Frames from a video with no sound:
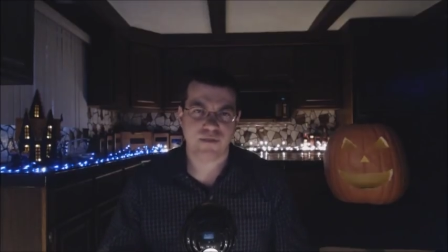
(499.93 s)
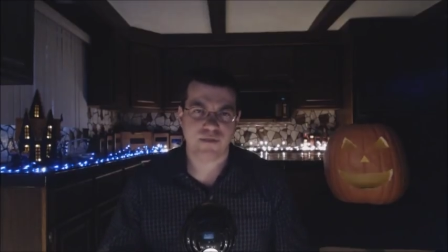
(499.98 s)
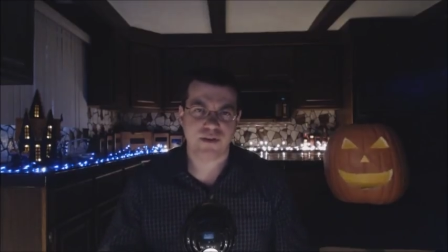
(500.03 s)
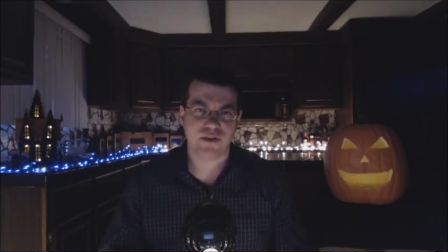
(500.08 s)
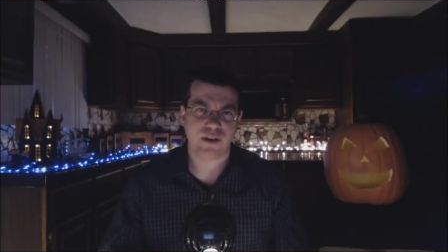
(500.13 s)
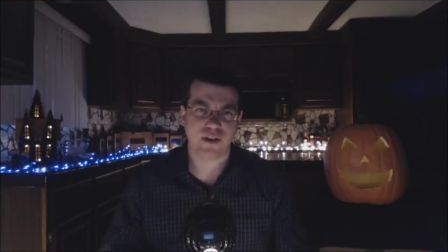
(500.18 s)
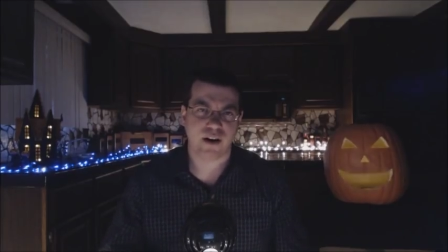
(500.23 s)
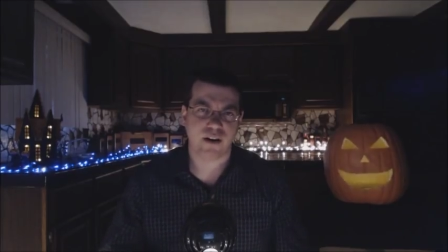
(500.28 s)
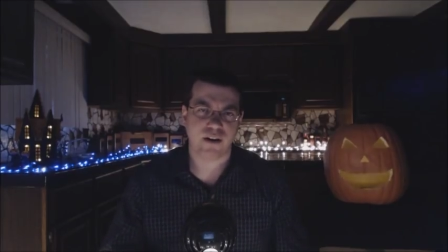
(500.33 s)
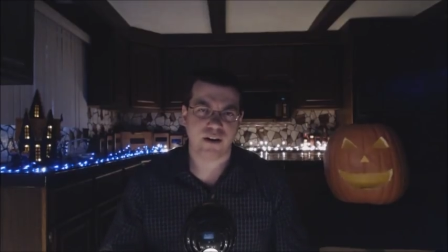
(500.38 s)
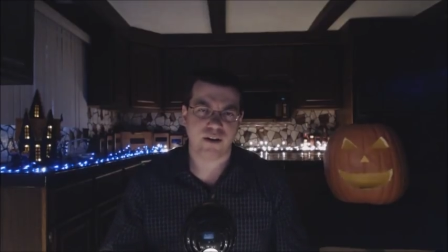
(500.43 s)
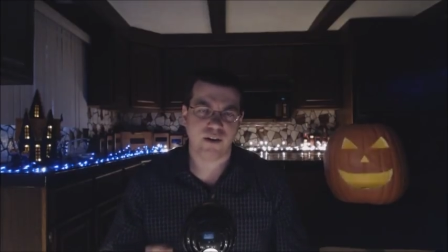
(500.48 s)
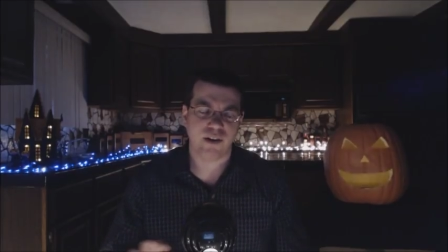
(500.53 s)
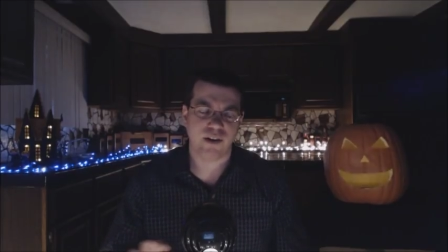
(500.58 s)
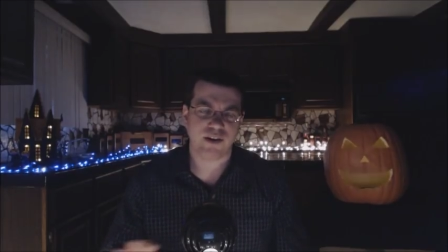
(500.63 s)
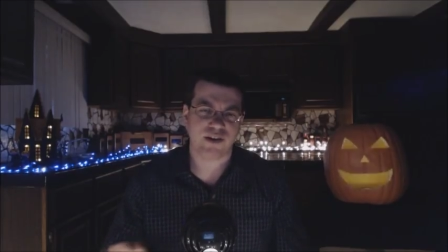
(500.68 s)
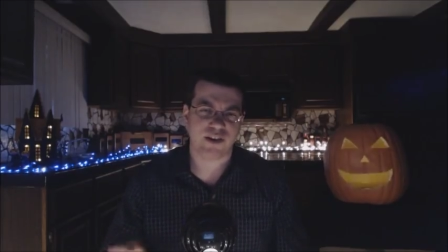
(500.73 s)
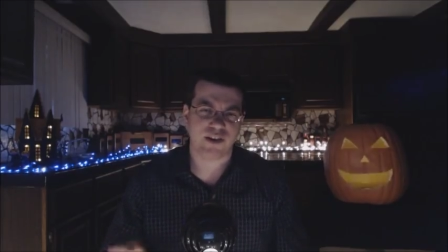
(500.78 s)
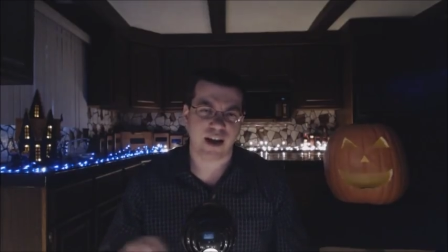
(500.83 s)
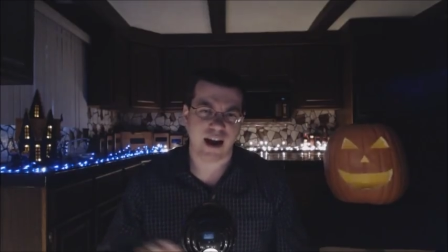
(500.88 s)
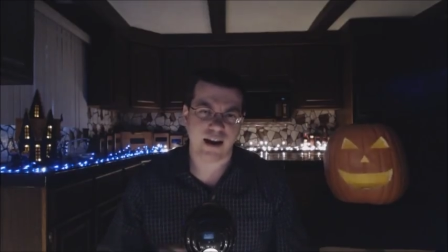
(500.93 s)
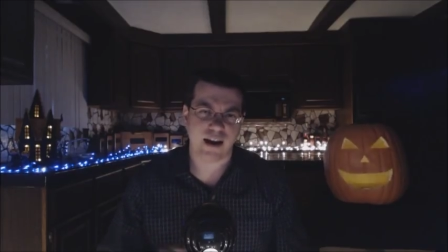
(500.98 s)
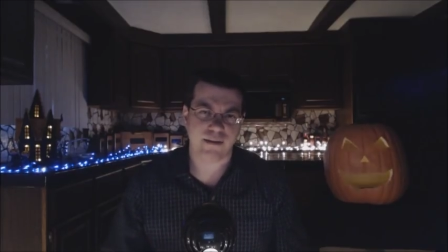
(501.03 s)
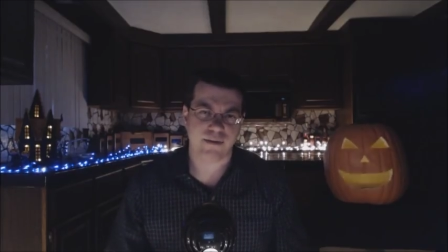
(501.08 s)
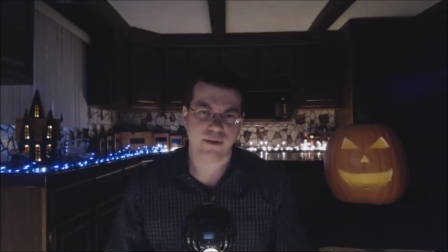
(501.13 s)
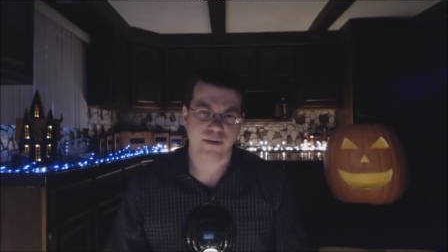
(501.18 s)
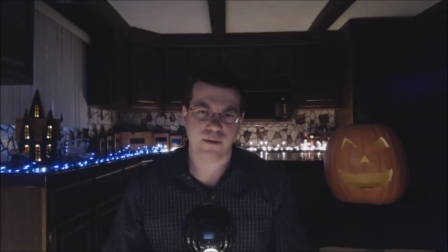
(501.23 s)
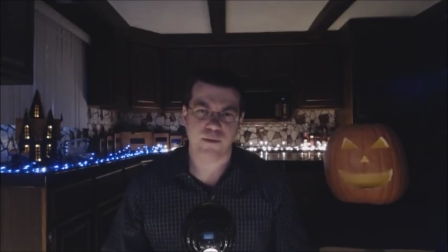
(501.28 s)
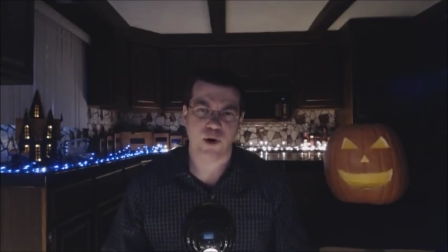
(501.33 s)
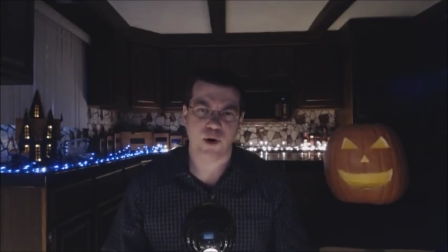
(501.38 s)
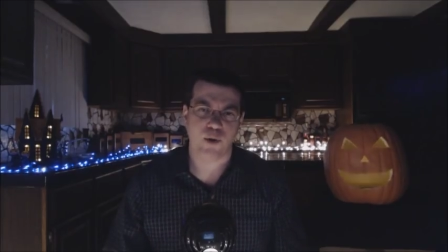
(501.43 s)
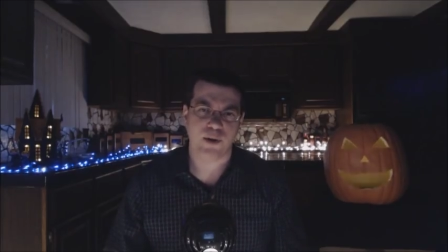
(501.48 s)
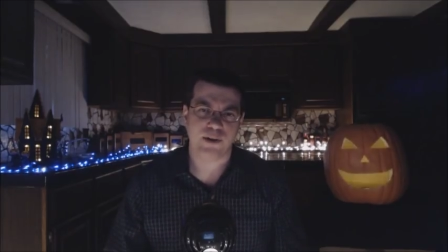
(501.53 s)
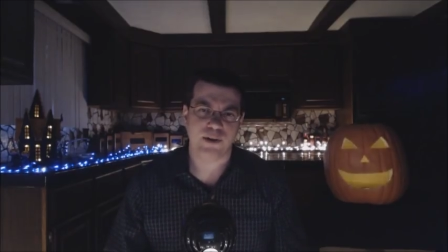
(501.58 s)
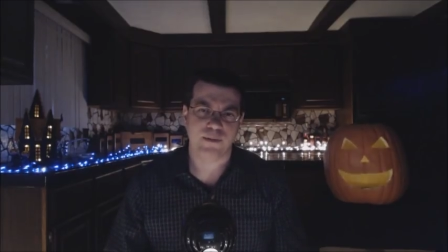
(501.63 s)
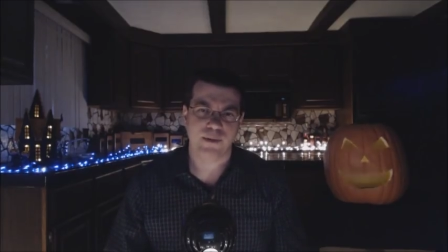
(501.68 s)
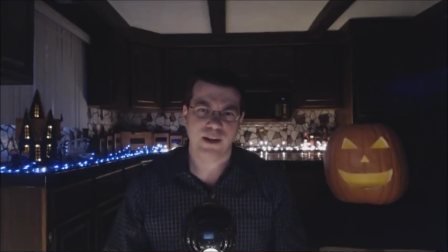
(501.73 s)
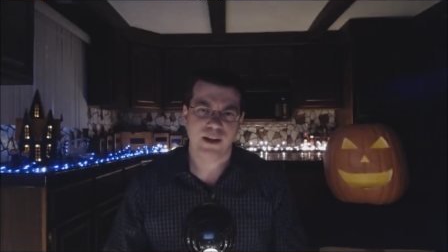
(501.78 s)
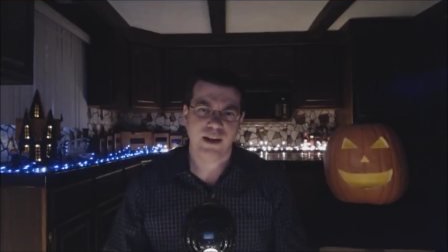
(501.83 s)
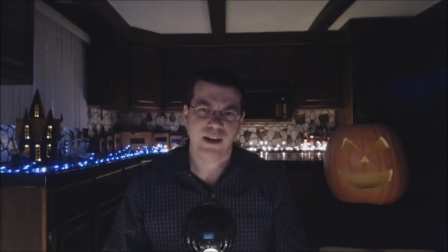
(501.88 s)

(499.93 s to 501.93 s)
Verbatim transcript: of this article aside for a moment,